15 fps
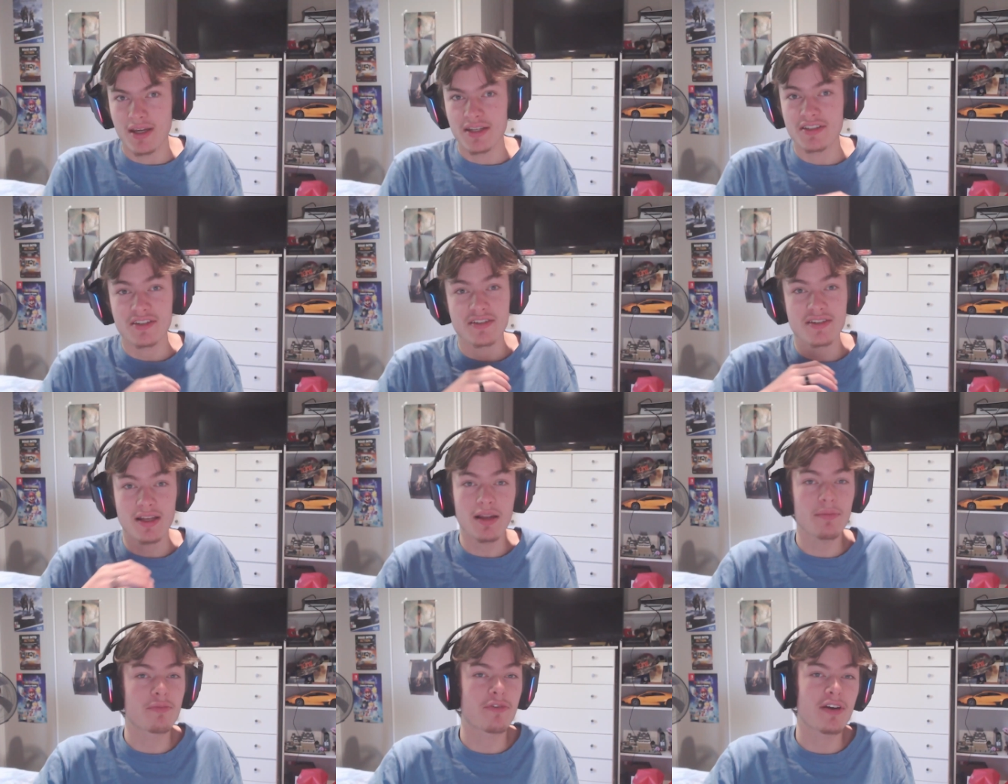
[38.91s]
And to
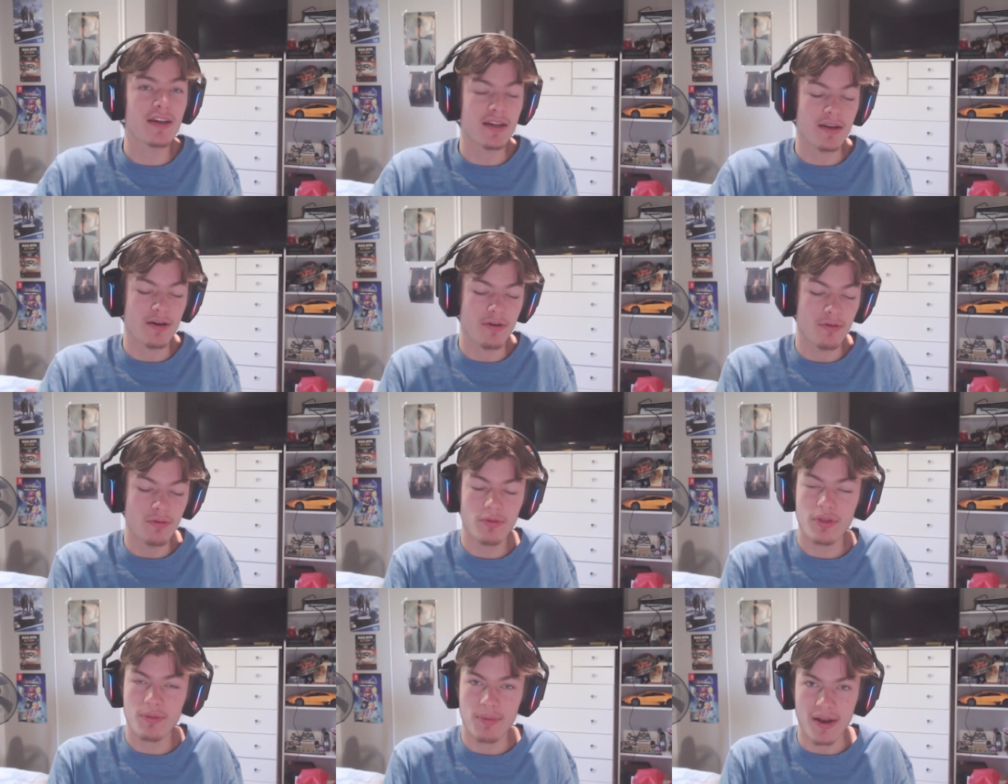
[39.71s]
celebrate
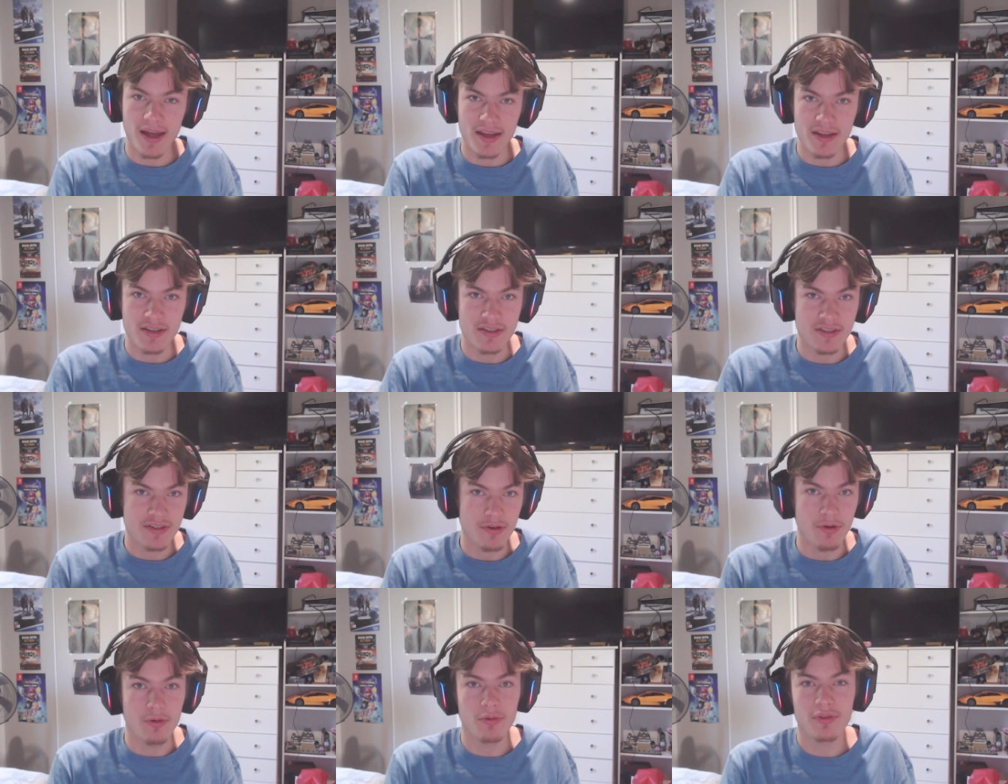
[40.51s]
all the players,
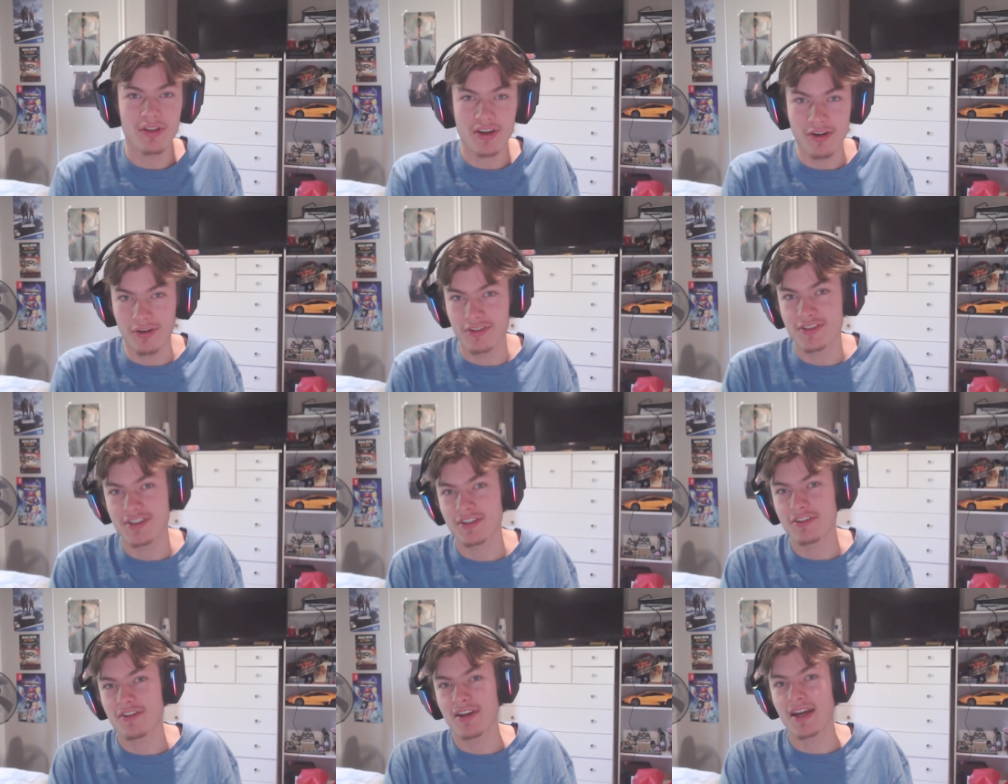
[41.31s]
all the
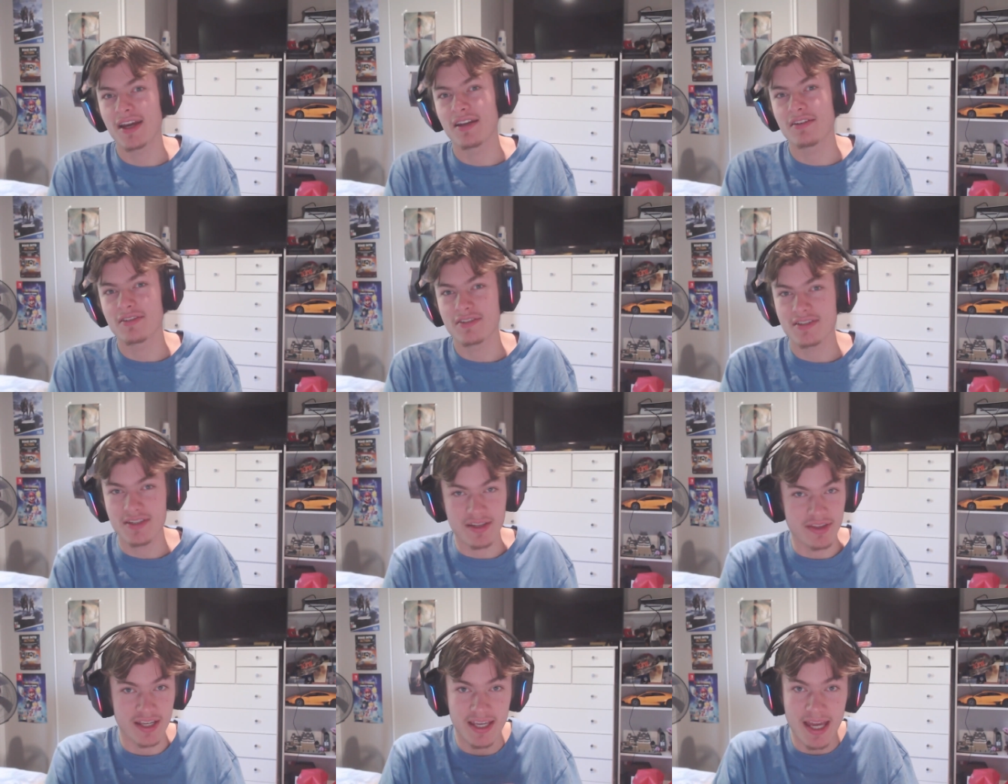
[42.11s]
content creators,
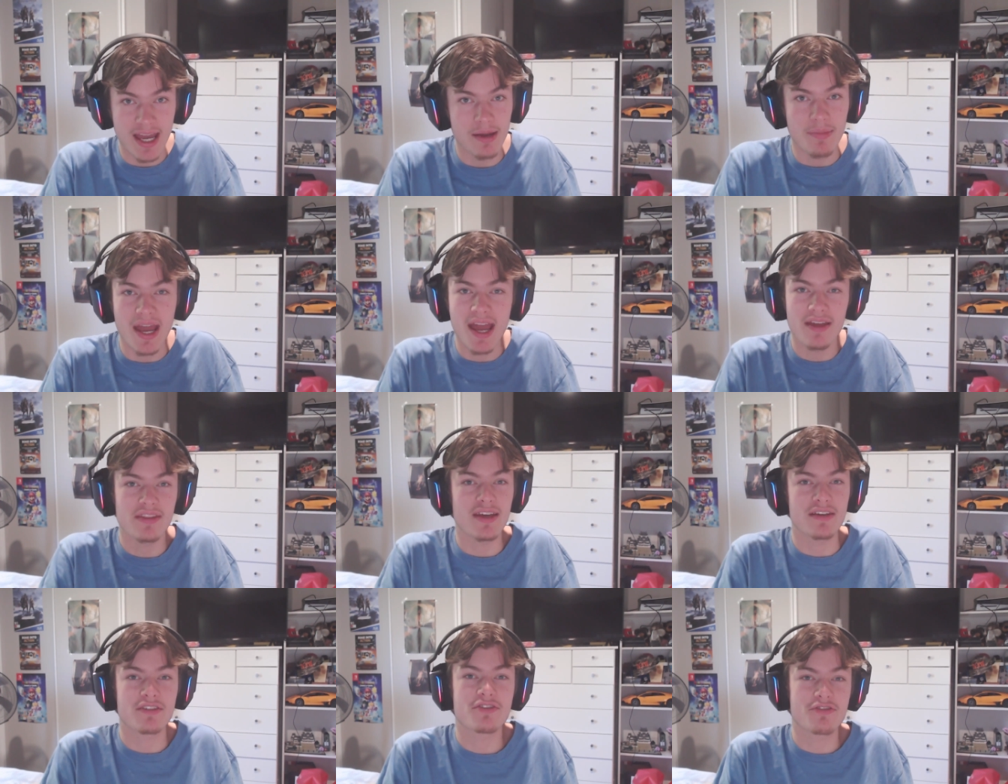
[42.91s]
the game, and the
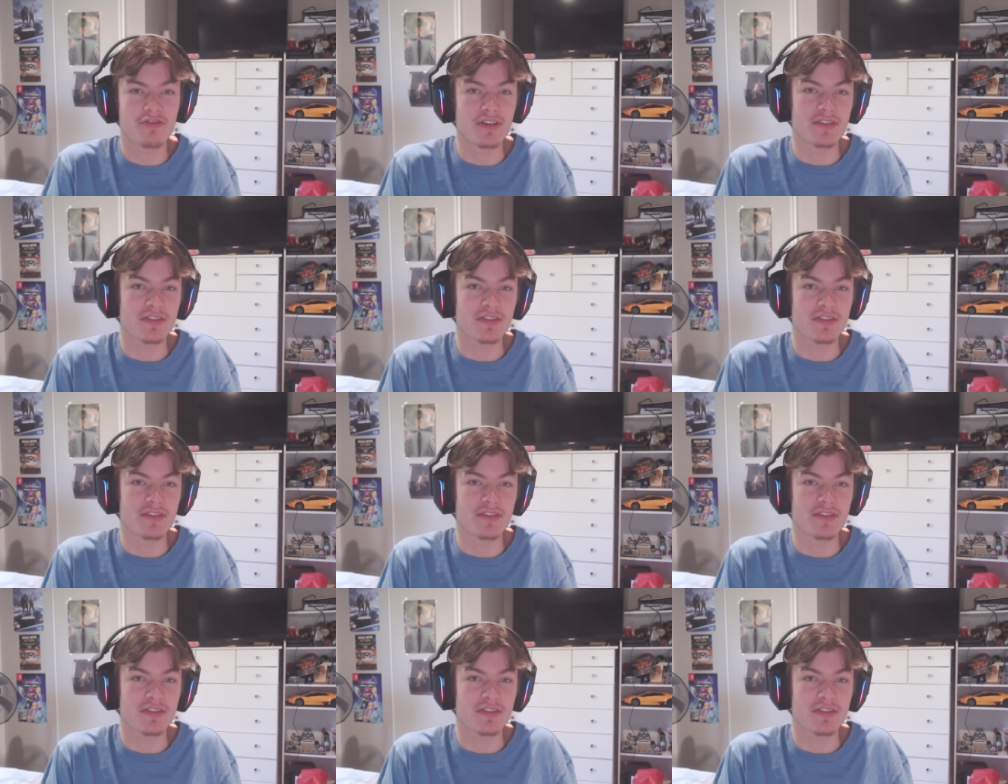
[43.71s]
history